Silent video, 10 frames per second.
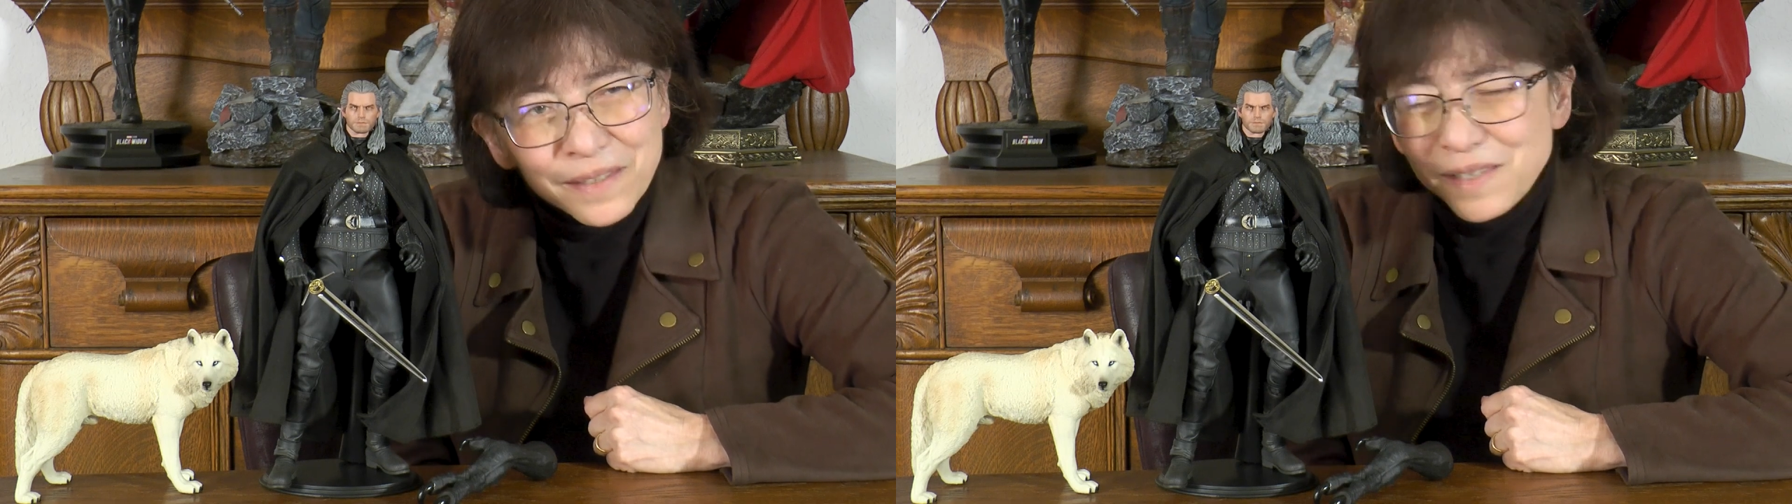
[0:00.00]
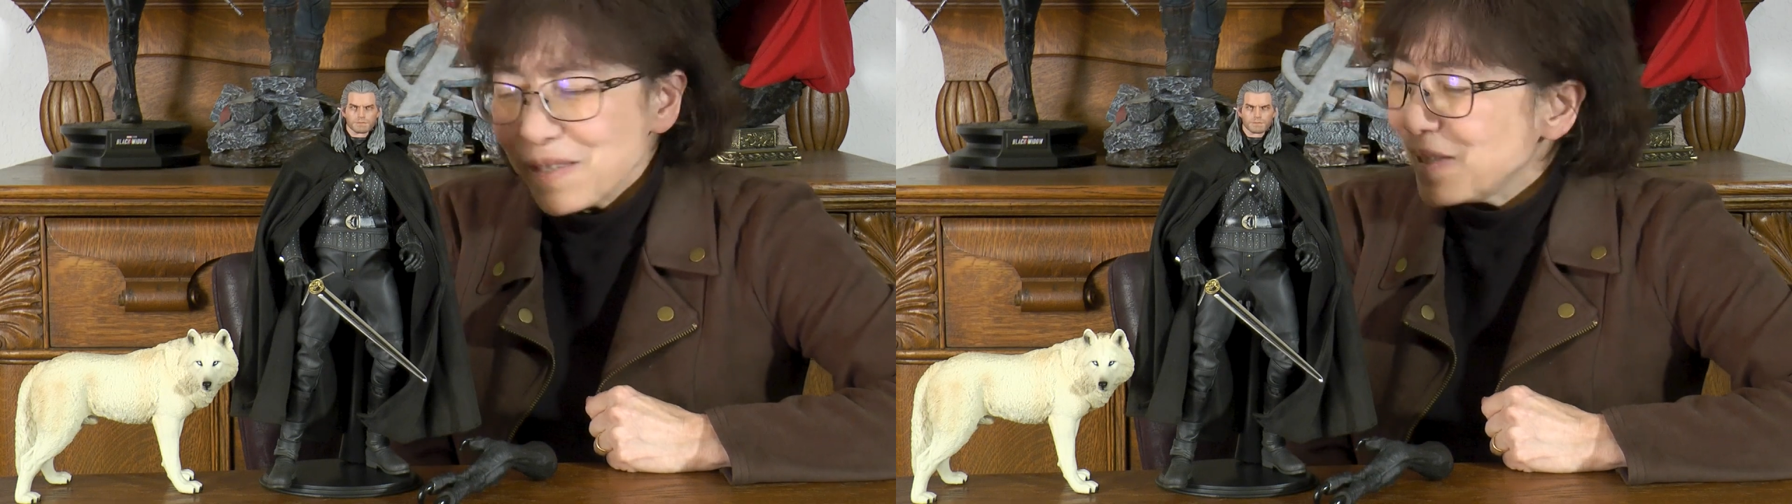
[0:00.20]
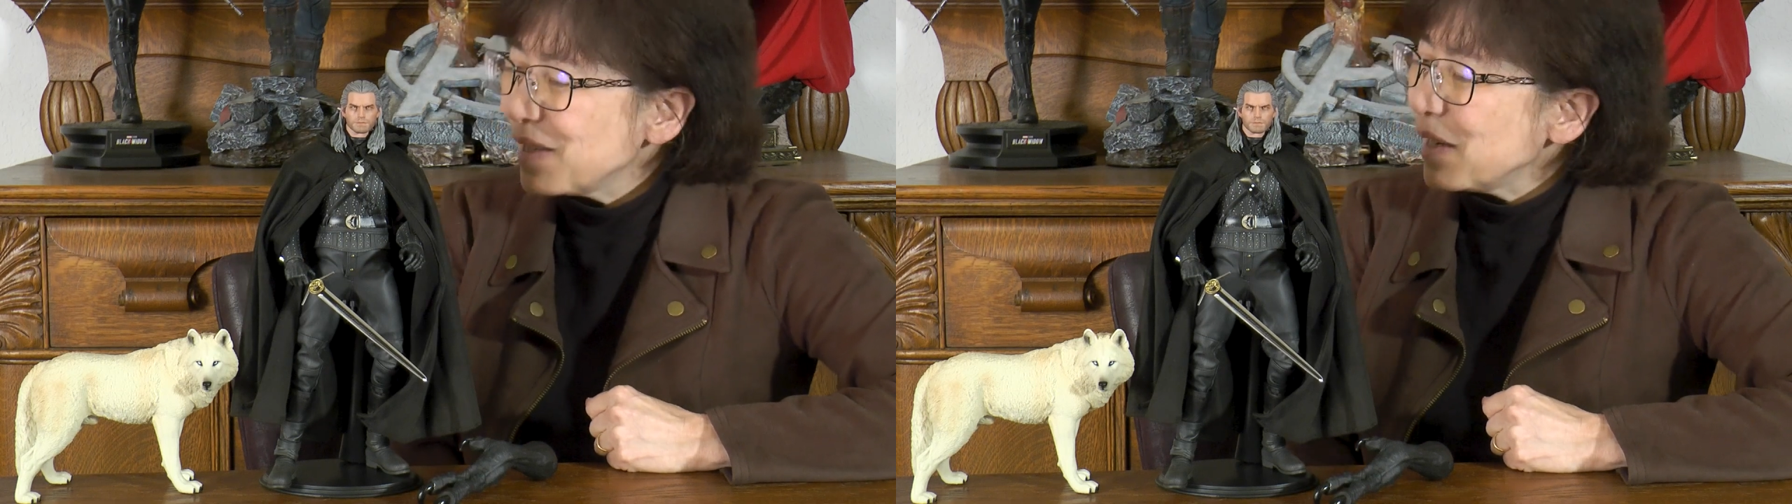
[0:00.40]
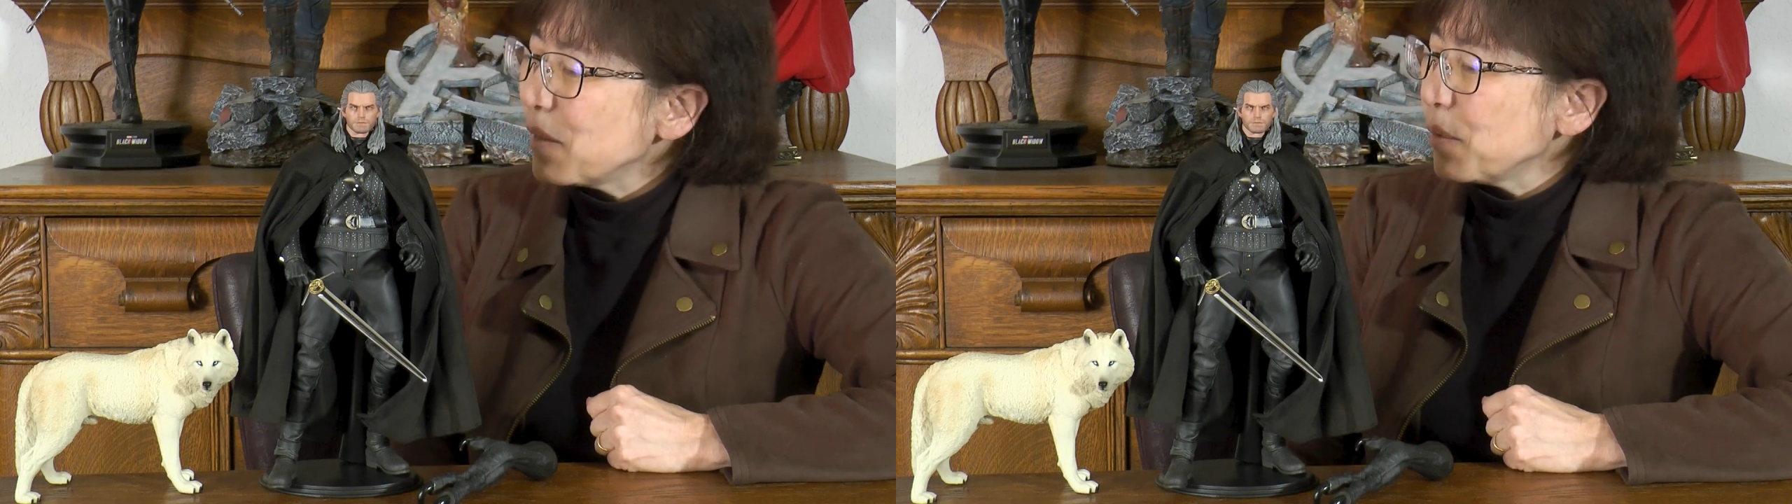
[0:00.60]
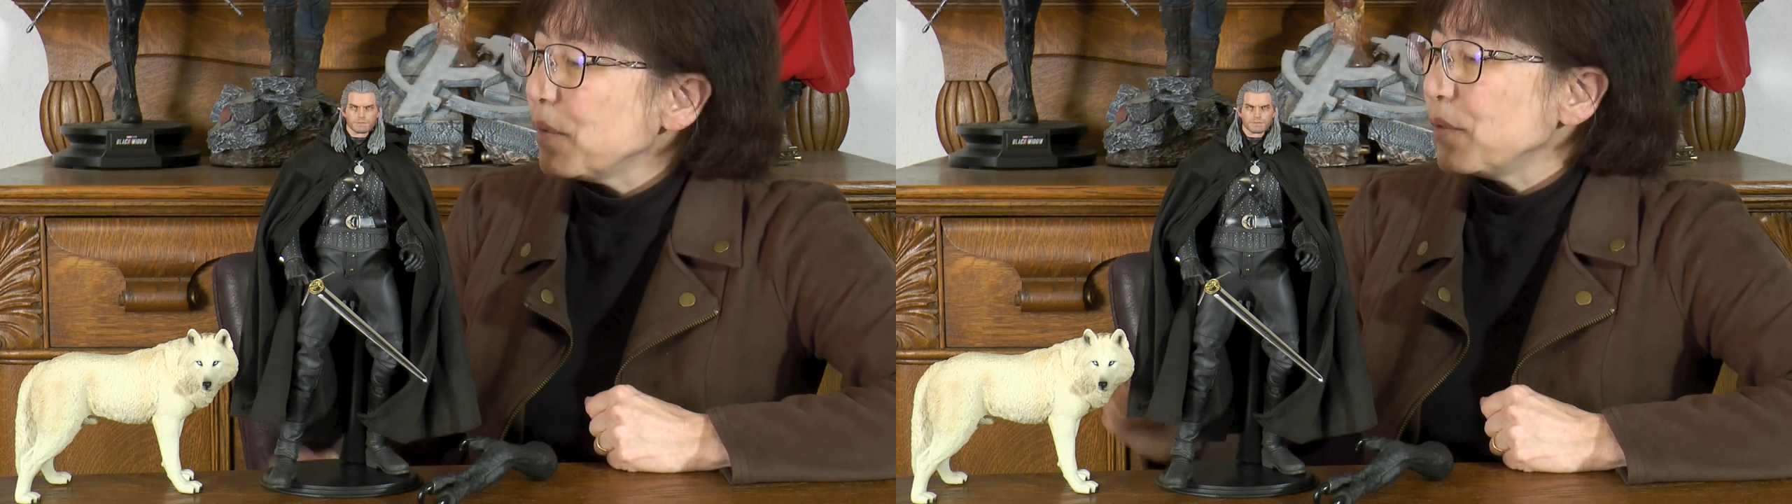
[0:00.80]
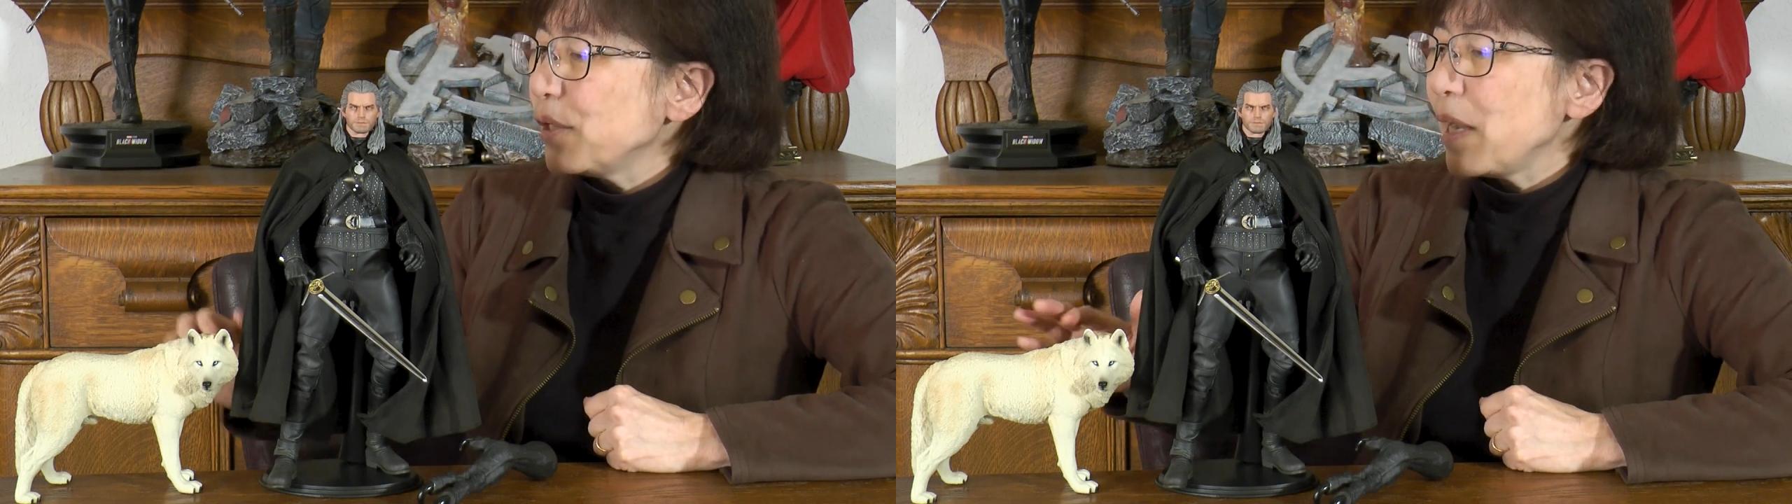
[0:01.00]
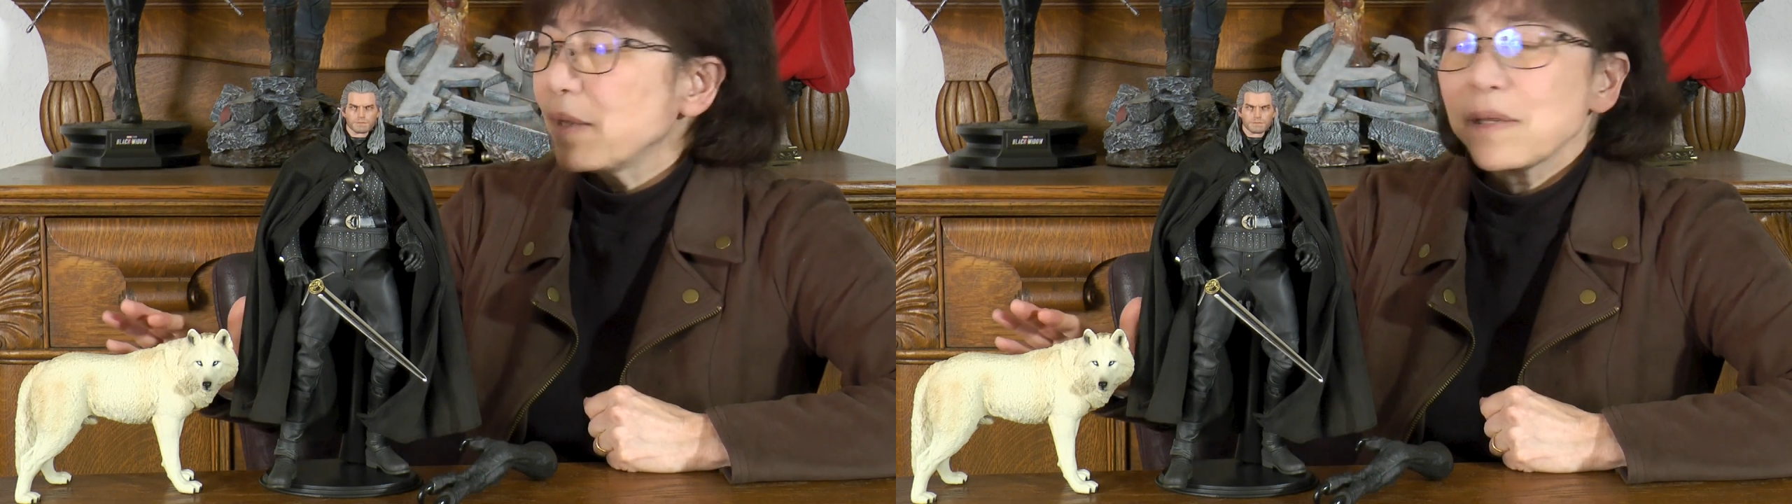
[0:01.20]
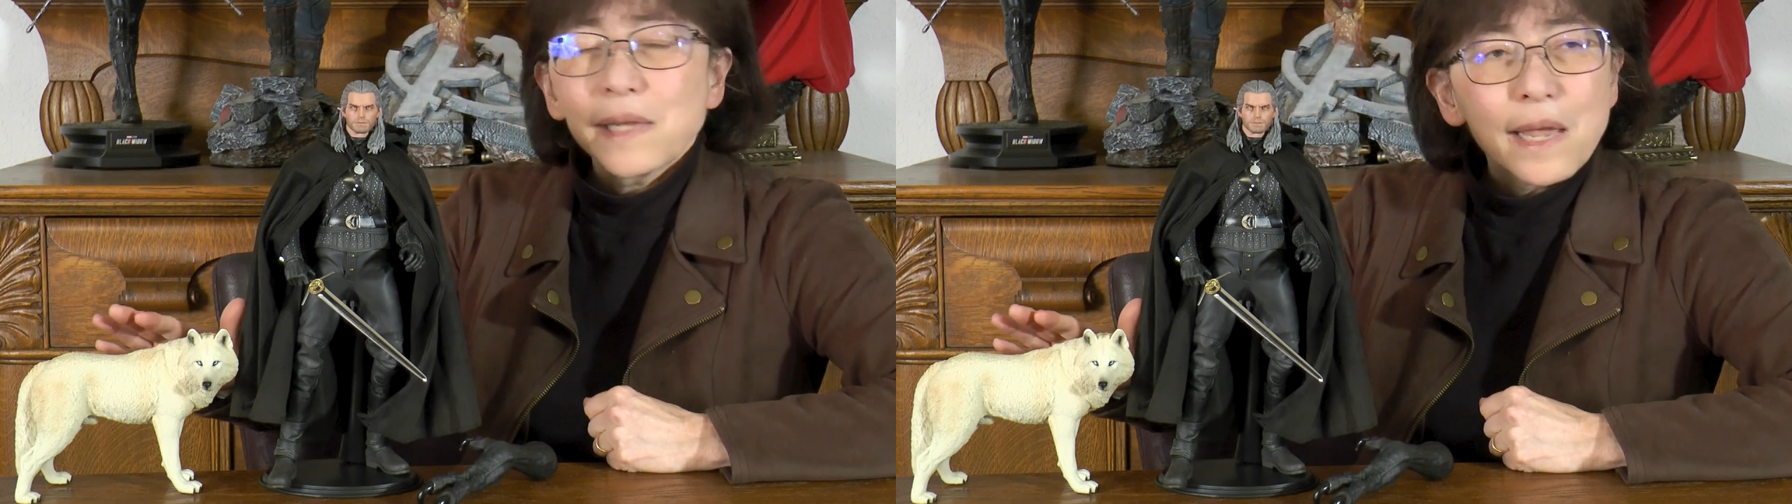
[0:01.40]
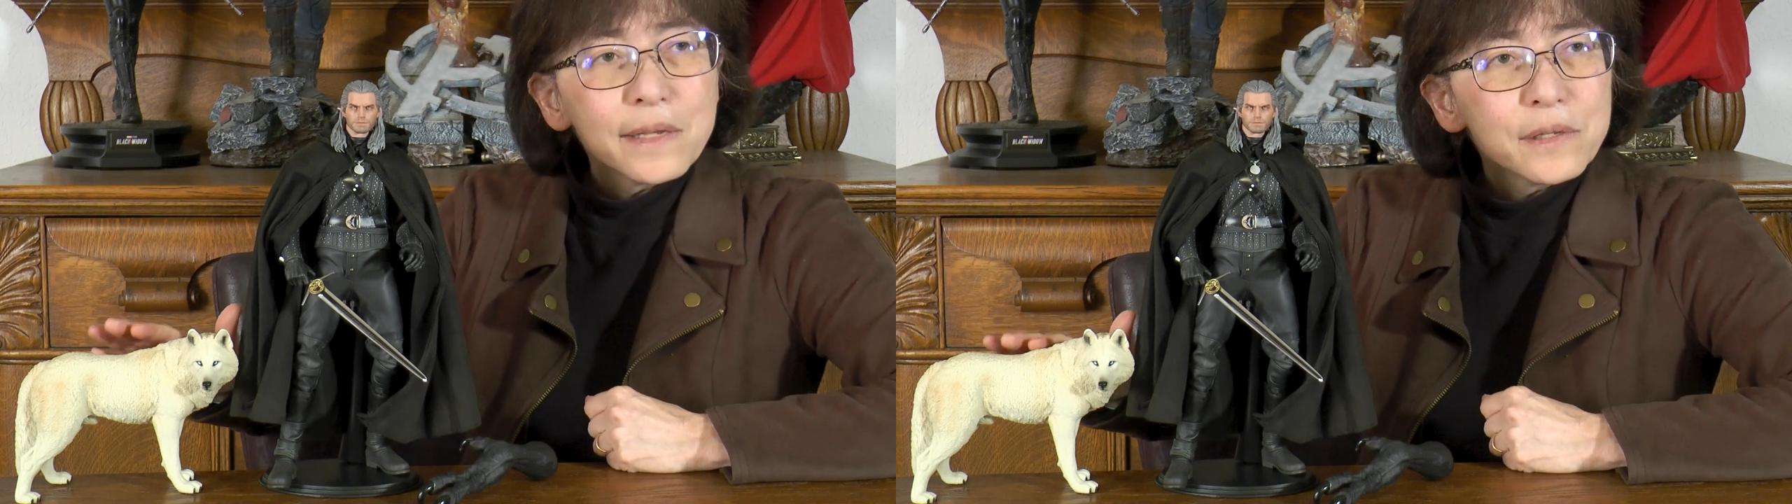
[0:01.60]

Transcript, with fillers: This is either JXK